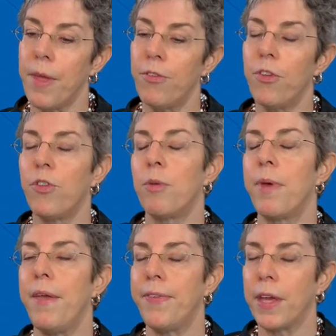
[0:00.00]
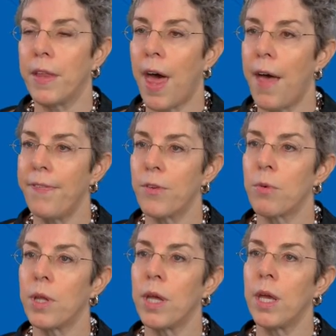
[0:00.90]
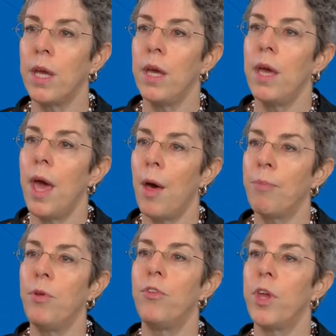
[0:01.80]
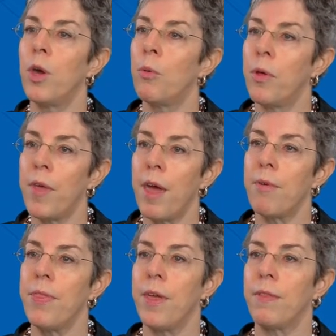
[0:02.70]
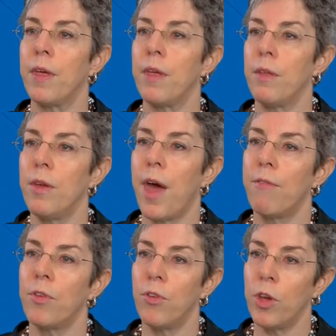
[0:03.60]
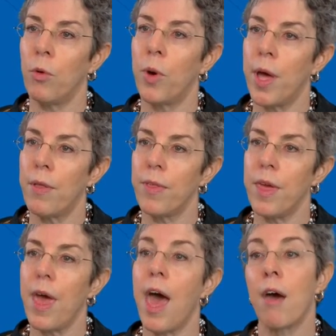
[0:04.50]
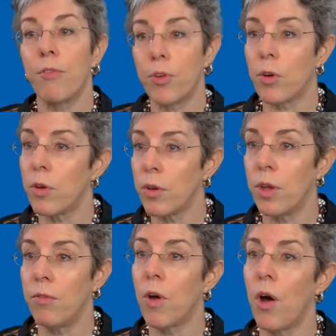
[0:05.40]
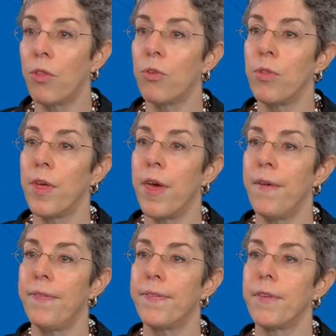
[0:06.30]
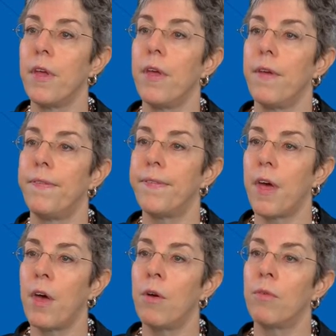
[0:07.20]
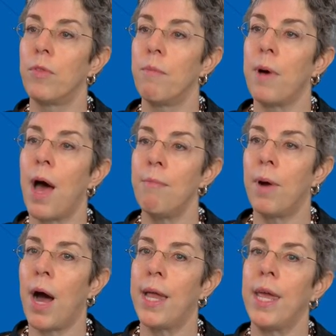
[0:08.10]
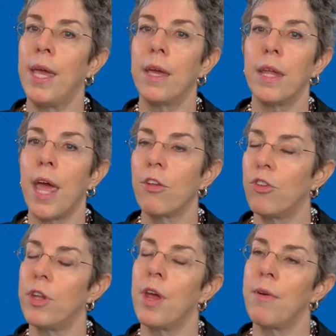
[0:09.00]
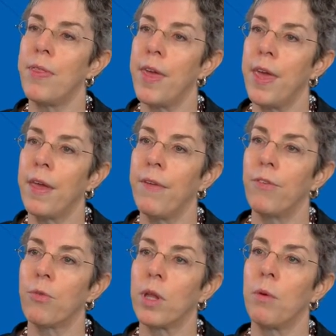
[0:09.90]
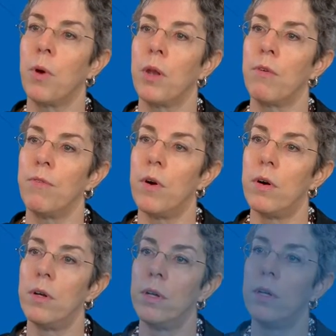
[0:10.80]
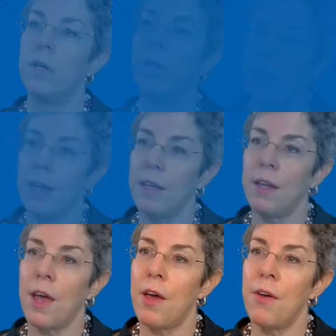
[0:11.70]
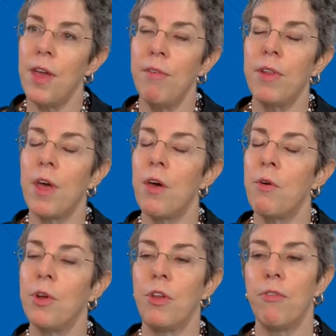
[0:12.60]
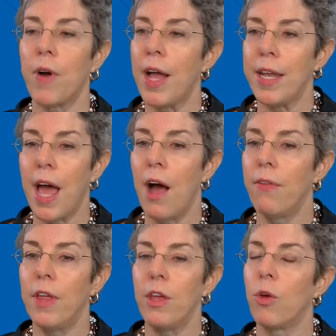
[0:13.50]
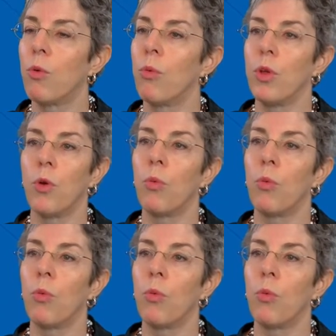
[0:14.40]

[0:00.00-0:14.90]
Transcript: it's just an amazing class to really help you deal with everything that you have to deal with after you've gone through this. So the mind-body connection, everything is really wonderful. You know, even though when you find out that your